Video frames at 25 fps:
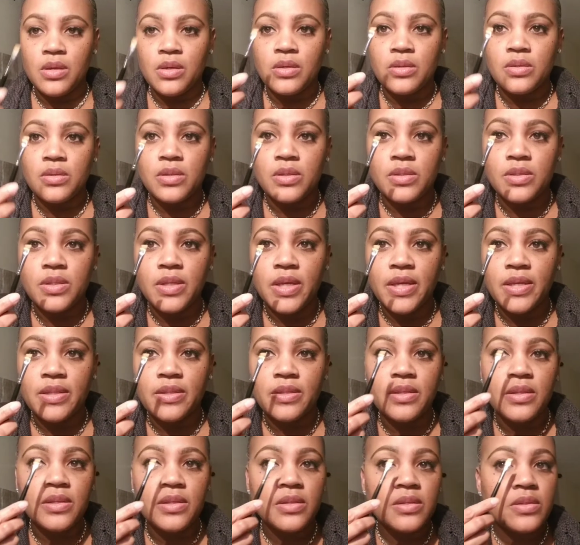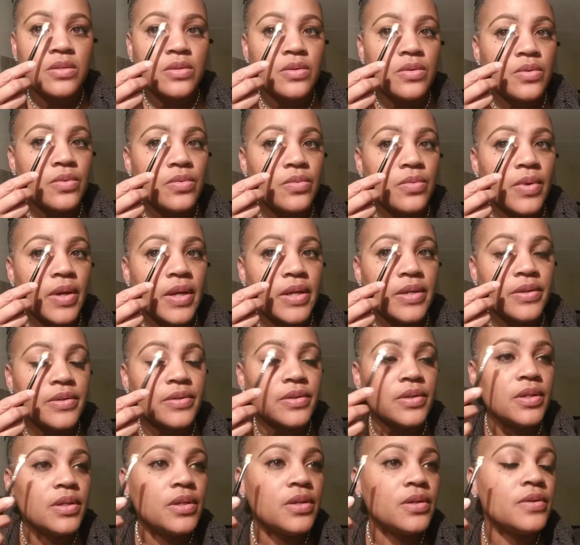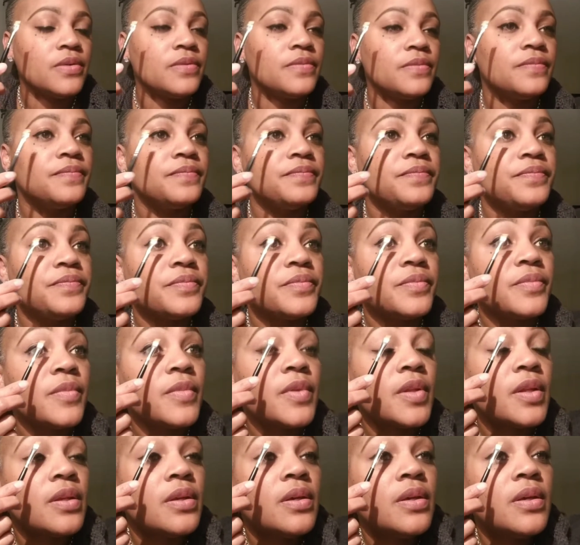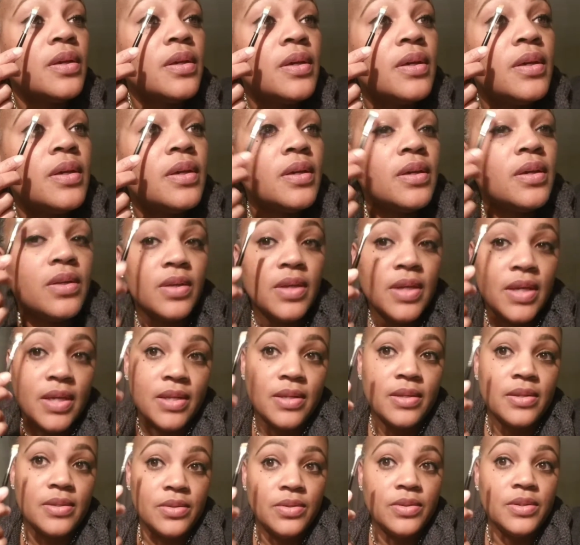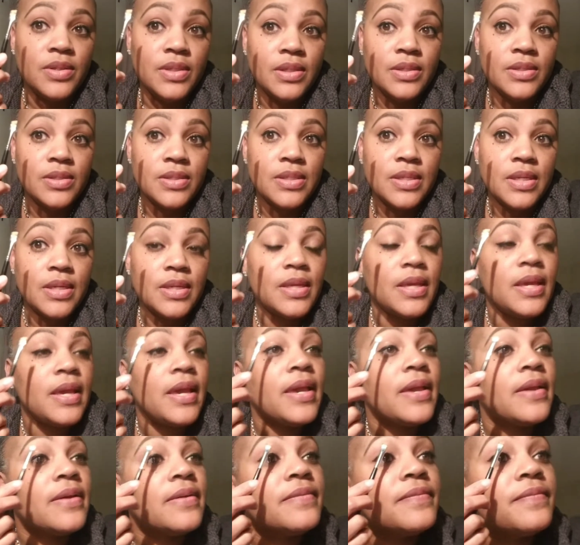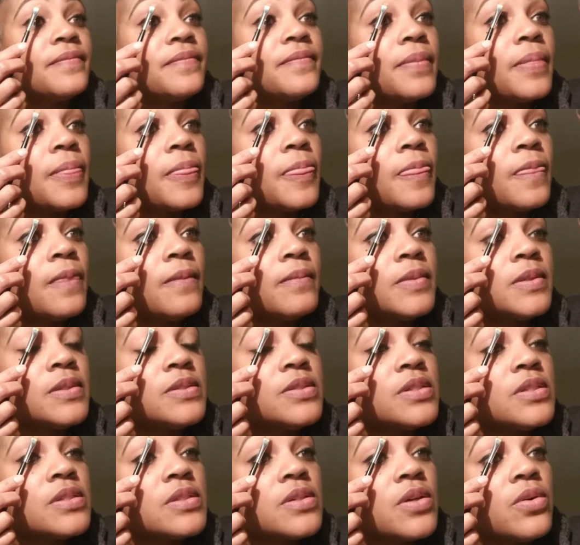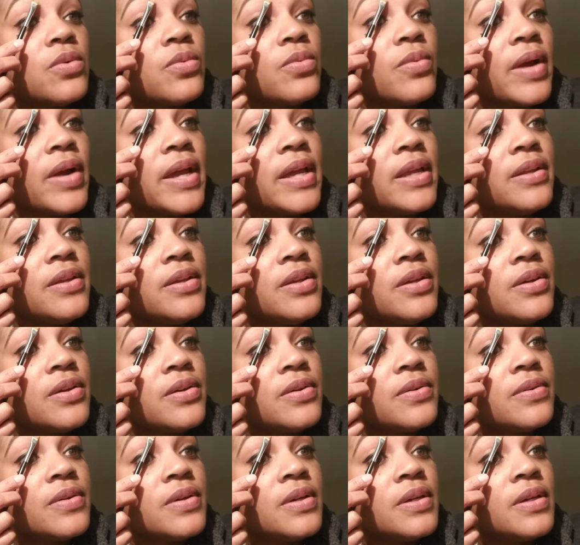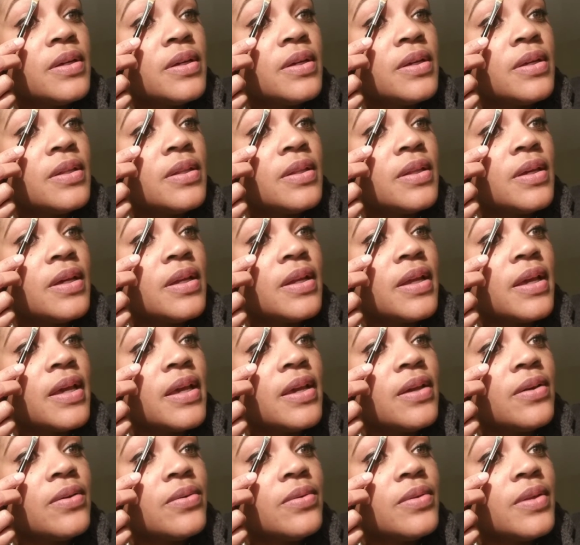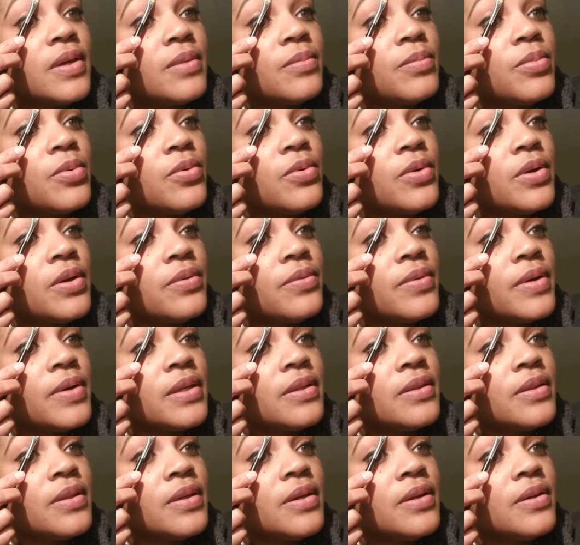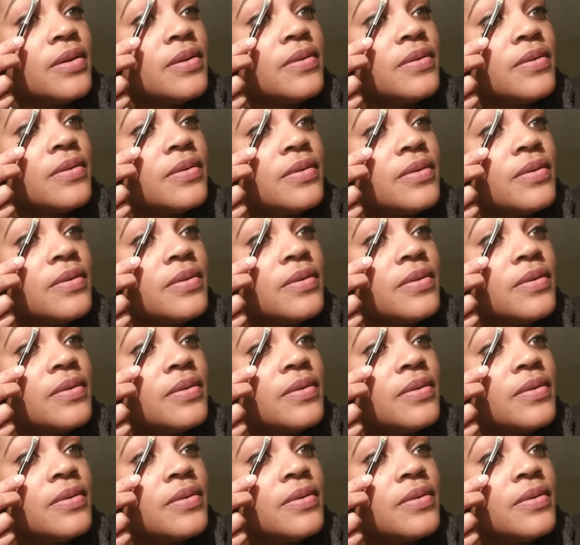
just like this, right under here. Yeah, you need a steady hand. But just go right here, that angle, that point right there.